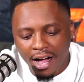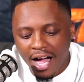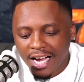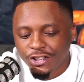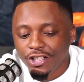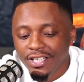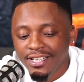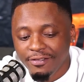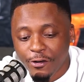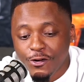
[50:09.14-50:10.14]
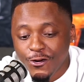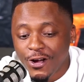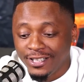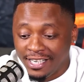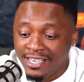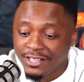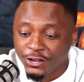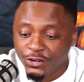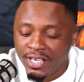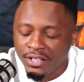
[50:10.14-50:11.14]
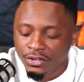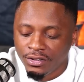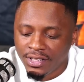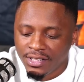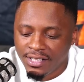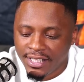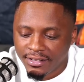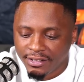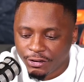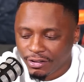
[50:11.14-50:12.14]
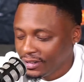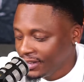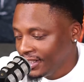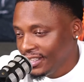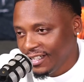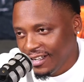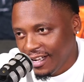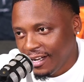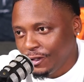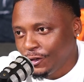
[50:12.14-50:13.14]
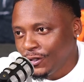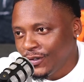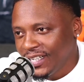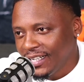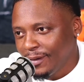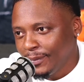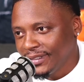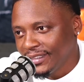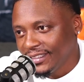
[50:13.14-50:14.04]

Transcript: I'll actually, for you, I'll actually try and do that. Like, I'll let you know when it happens.